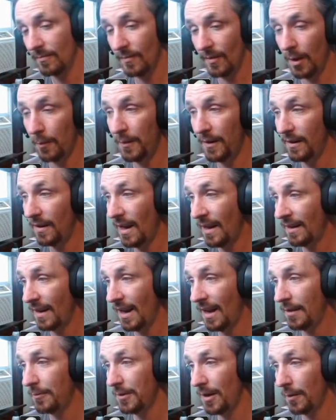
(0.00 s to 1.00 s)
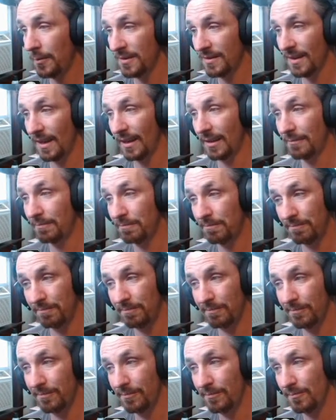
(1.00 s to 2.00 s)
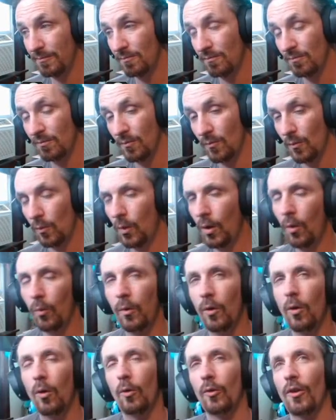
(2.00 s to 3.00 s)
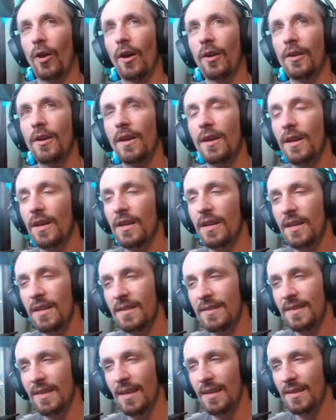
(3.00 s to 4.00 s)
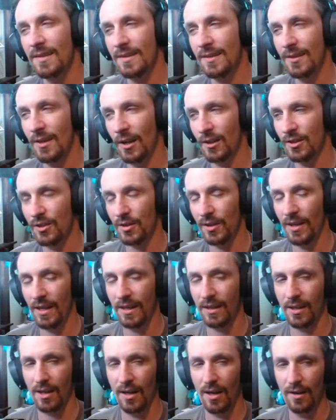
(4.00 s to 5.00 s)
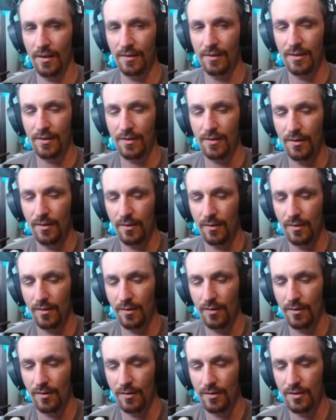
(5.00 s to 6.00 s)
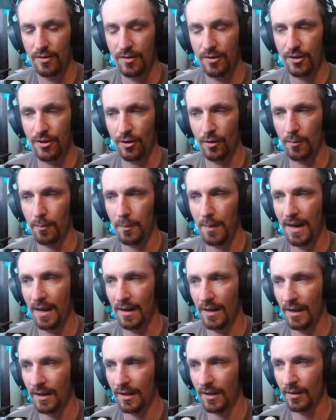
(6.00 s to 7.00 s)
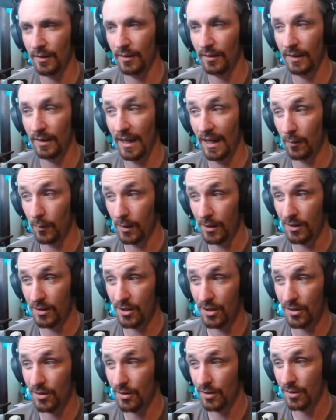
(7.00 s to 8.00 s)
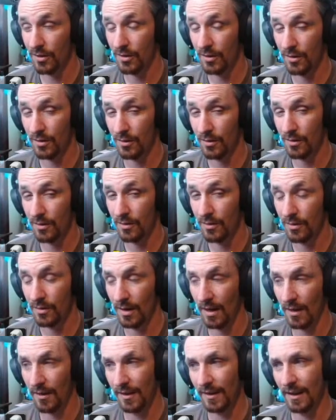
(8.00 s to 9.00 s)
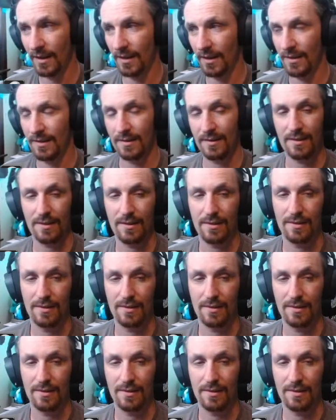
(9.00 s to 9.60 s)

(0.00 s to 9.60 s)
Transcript: mean, I'm just like, well, hold on. Is Dutch like a Germanic language? I think it is.